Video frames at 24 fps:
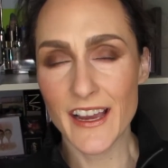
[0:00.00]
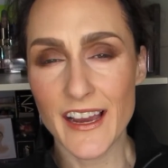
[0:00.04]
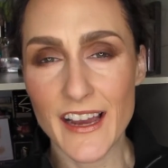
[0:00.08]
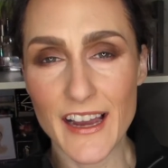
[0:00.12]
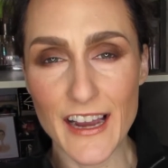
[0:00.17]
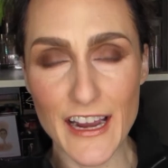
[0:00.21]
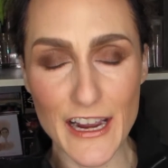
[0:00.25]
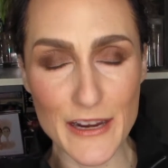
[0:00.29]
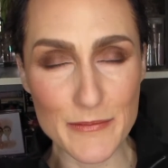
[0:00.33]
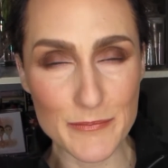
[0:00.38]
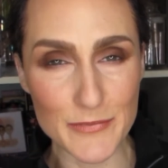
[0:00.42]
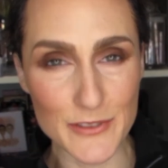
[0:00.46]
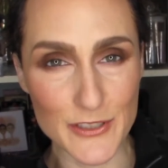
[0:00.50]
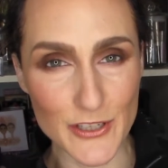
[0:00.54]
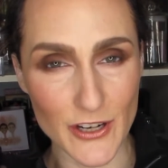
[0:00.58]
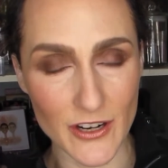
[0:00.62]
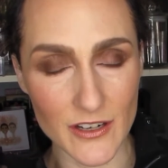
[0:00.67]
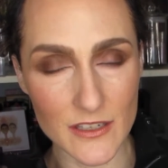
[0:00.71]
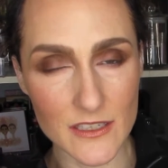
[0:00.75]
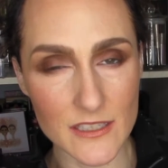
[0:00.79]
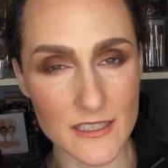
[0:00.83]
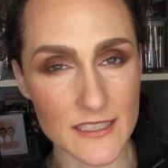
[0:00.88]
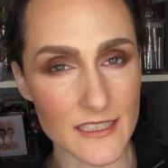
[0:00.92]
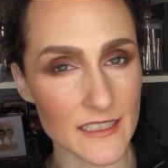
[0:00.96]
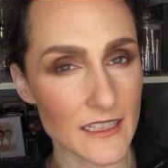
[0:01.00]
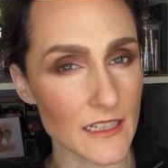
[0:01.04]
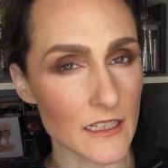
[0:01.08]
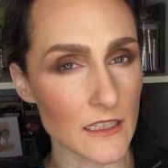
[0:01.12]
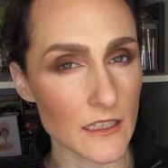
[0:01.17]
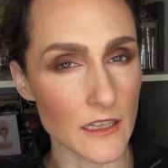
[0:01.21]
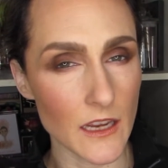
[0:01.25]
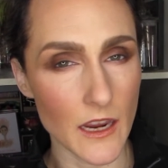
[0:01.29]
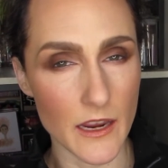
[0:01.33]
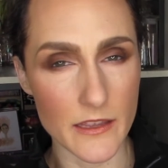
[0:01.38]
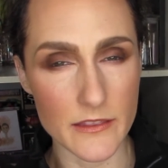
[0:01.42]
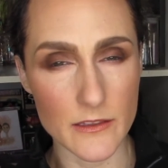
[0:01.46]
I'm dog
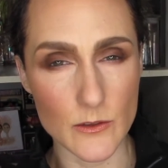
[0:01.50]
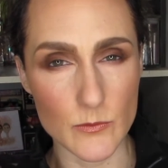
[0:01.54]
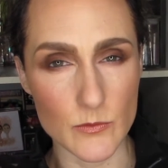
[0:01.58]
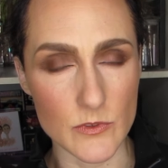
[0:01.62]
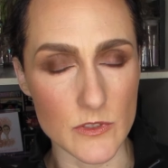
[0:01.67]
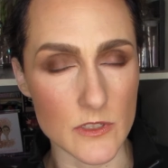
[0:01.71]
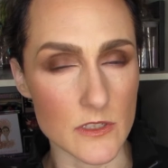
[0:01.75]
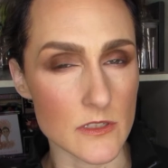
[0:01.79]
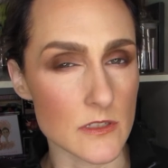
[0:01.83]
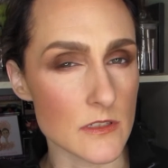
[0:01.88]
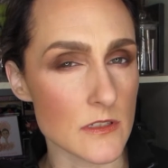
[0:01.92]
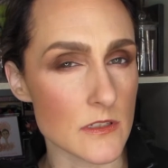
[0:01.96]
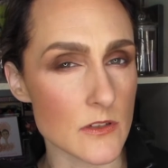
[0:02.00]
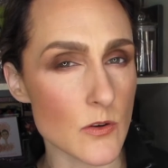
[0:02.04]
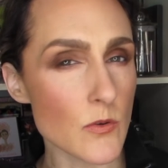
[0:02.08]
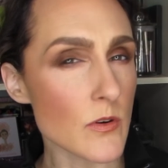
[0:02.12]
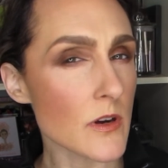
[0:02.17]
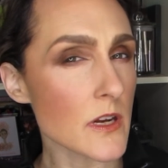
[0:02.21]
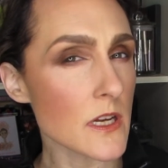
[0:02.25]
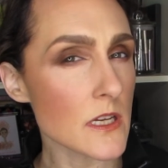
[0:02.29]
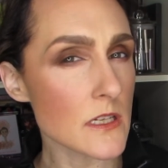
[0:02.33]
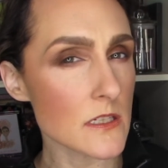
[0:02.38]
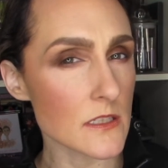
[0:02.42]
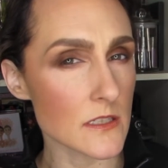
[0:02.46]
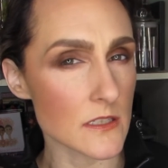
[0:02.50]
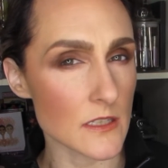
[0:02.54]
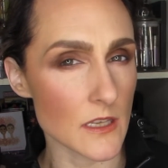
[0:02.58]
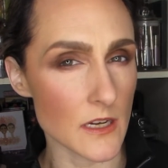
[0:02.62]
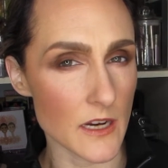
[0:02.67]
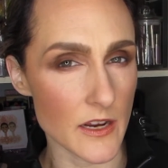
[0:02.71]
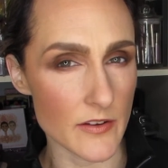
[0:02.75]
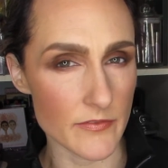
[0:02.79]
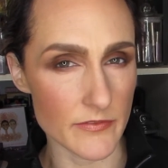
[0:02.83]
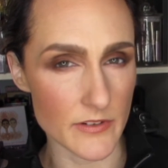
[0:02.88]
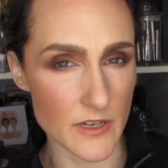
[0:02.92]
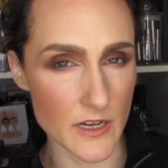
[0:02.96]
sitting and there was a noise that
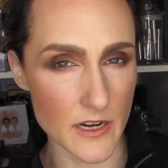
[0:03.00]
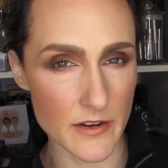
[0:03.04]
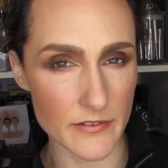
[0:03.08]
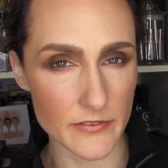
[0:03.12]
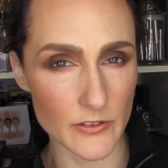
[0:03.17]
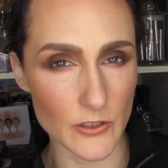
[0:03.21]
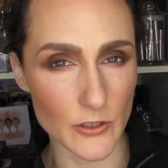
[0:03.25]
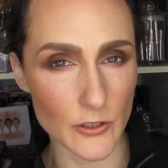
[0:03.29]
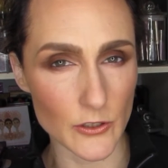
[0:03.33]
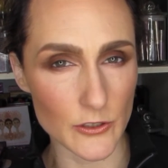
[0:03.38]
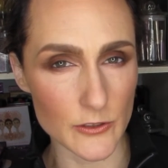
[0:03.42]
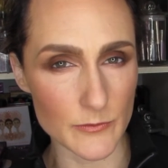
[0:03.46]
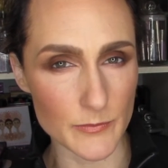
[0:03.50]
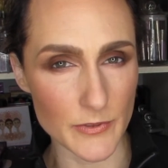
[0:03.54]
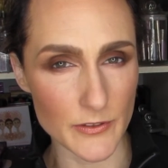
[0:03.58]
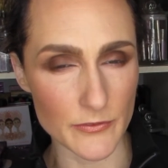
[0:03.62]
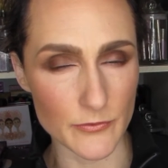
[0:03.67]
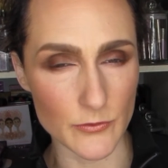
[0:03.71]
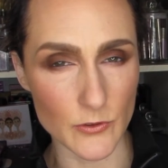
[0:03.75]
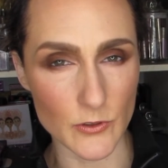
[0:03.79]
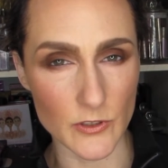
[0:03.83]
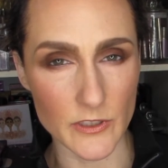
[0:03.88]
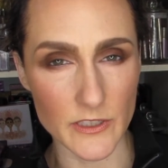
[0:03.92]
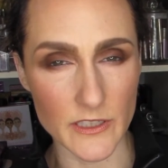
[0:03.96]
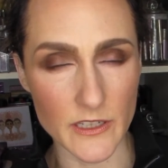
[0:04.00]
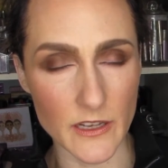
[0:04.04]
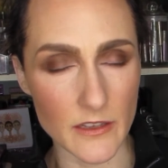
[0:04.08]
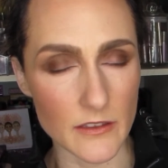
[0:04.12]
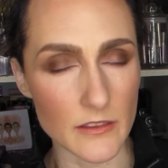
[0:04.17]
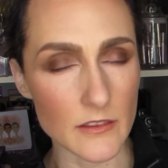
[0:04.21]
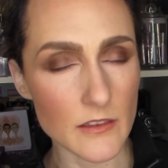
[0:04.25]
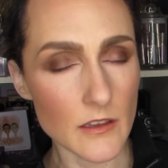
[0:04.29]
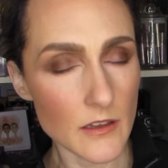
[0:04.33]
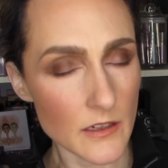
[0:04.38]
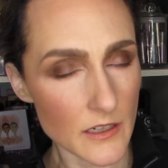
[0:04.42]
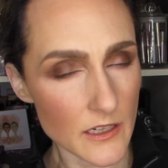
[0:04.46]
I've never heard before, and I
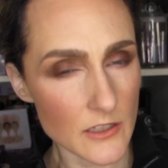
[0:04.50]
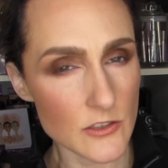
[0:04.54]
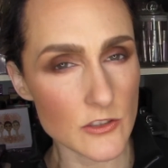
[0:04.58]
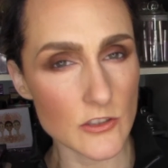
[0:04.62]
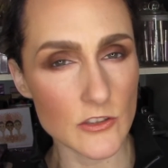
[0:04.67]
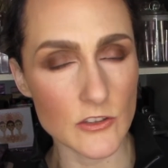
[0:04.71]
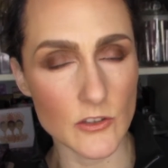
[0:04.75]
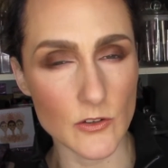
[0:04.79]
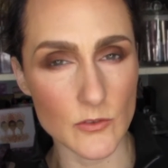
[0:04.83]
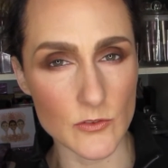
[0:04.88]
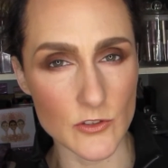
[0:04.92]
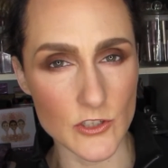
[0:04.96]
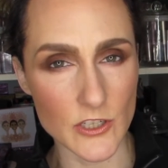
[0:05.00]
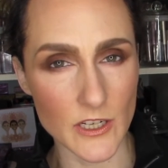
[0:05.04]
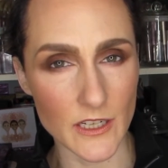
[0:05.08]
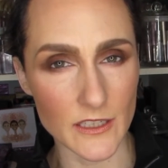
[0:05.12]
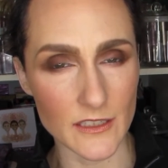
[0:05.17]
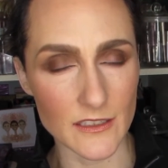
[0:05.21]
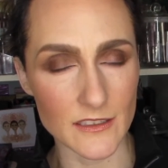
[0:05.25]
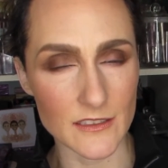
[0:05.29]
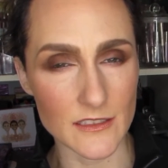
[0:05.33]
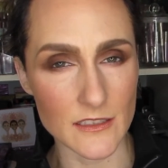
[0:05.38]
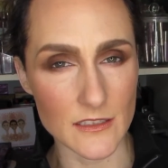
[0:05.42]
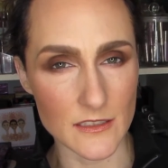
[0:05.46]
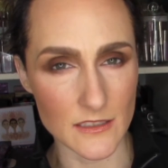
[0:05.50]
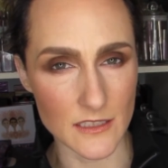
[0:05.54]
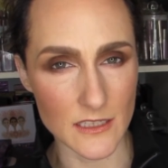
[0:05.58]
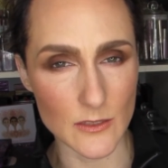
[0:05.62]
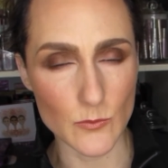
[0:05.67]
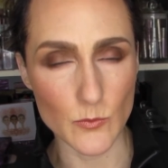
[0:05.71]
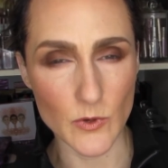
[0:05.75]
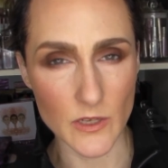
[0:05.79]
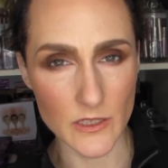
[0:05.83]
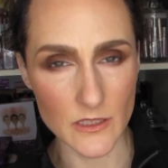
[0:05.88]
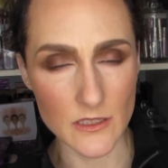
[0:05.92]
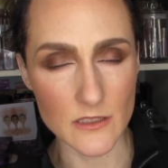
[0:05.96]
thought I should go check to see
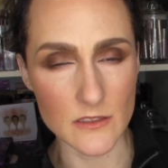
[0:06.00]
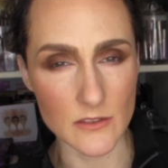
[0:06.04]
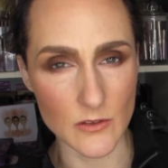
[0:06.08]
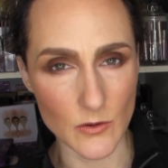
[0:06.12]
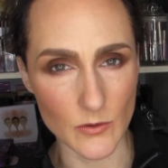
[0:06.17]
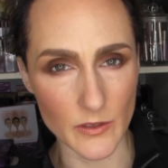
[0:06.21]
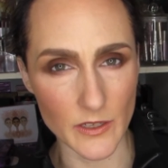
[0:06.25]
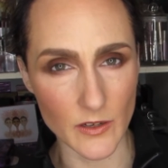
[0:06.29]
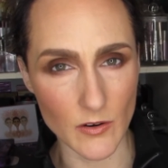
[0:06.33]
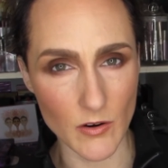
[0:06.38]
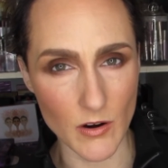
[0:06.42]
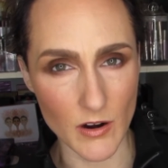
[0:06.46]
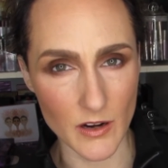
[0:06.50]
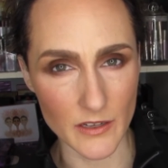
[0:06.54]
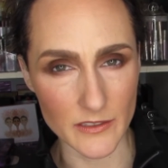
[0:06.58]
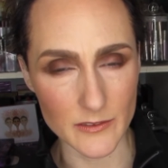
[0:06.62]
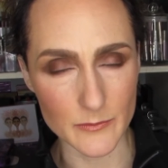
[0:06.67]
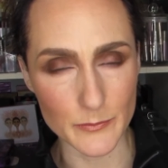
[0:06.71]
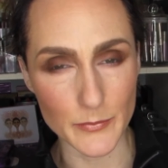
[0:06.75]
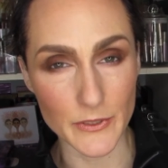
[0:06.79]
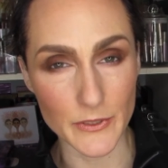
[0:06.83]
what is going on,